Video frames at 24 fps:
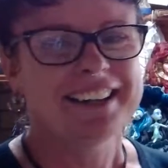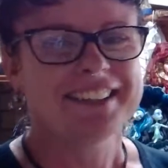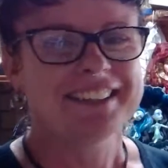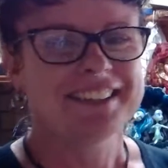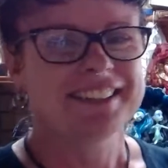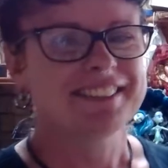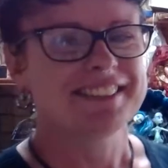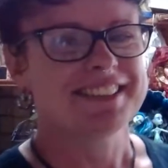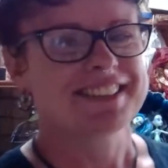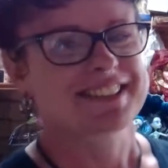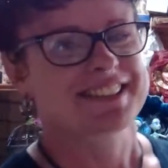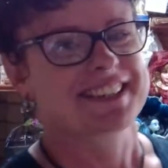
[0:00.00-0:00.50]

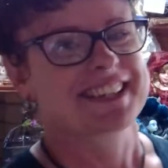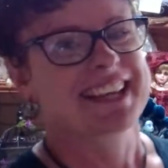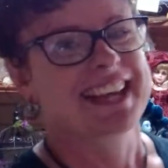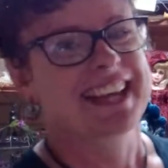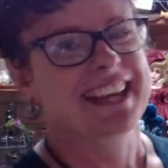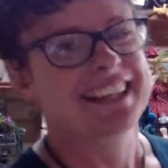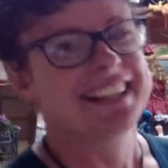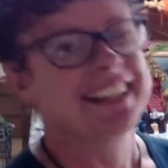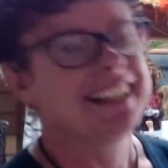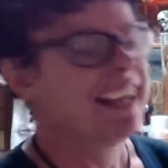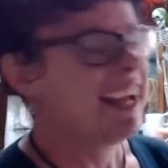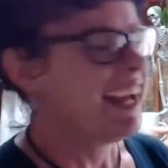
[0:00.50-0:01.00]
No, it's
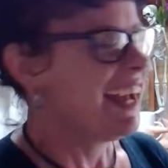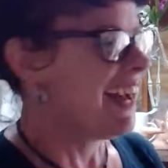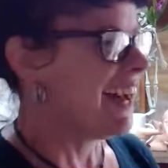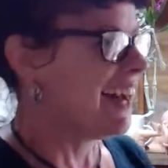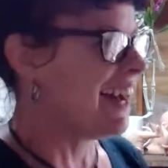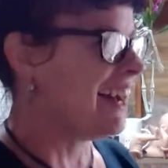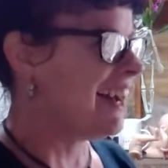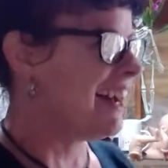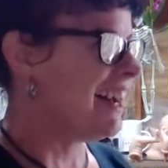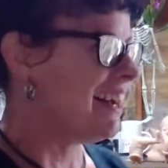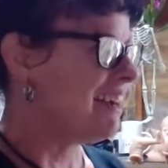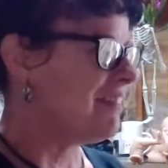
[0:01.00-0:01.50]
okay.
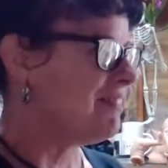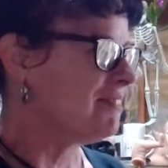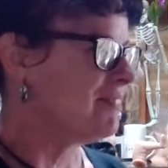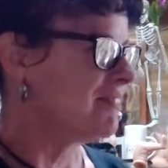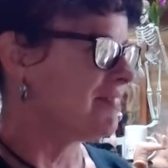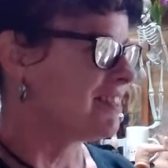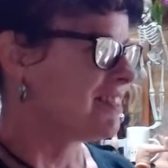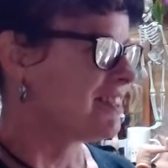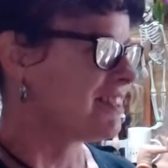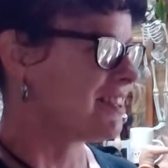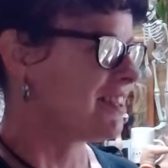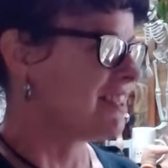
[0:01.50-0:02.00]

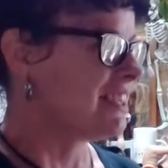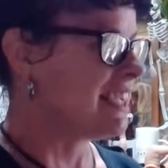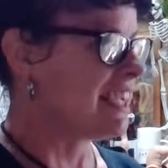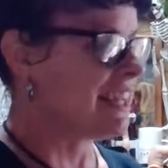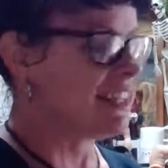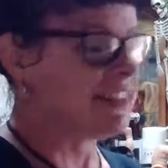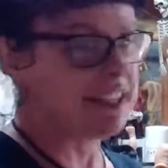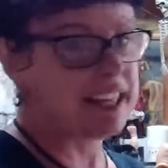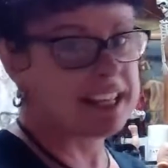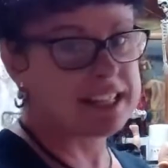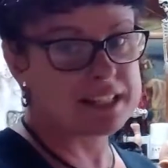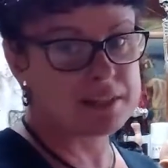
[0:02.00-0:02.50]
So
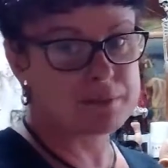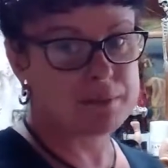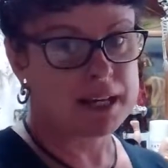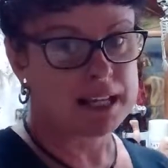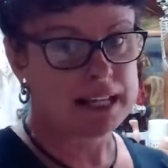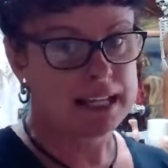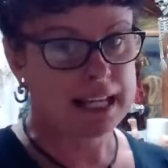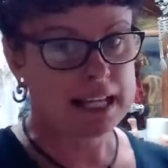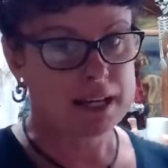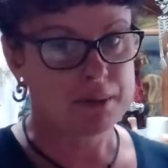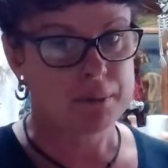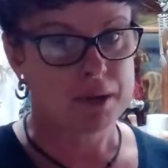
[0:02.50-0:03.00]
yeah, that's my
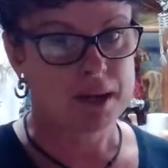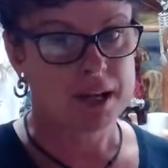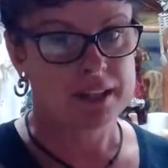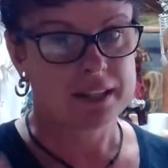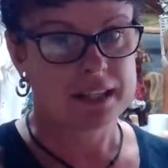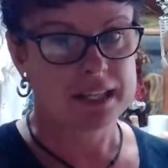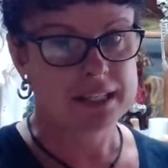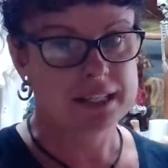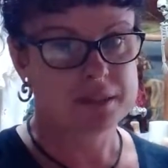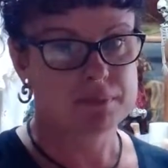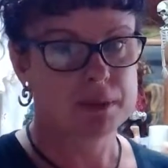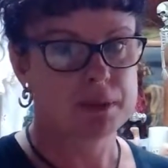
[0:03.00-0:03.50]
lay-by,
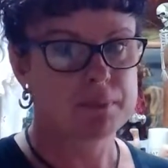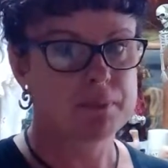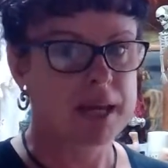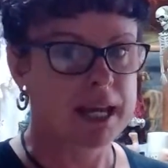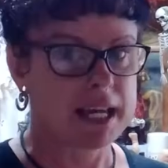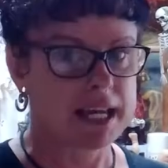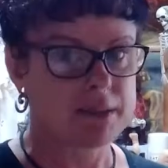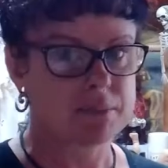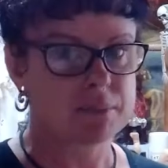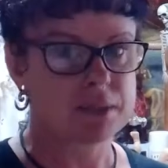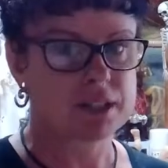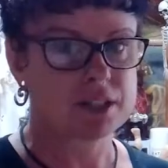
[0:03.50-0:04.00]
that's my
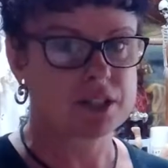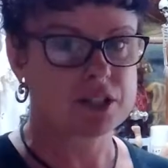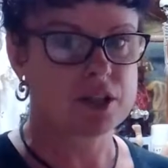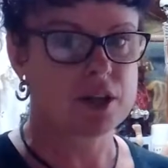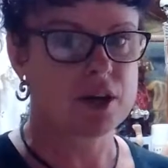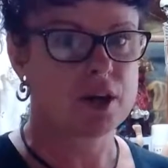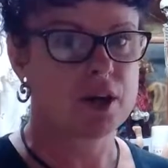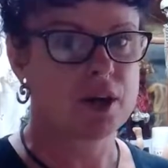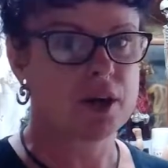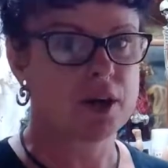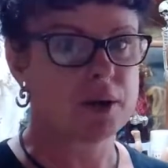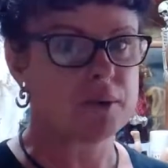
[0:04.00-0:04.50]
payment
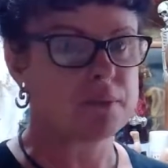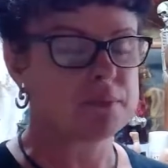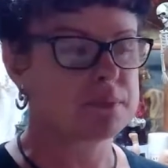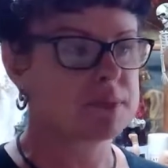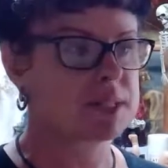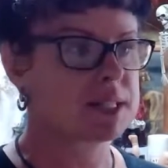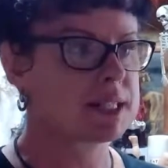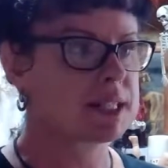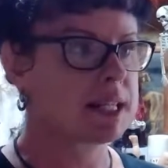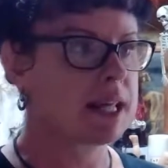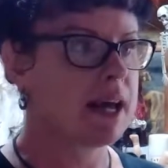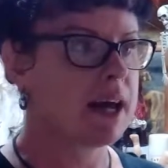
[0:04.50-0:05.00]

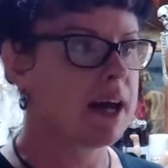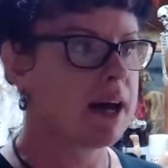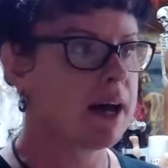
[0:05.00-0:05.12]
terms.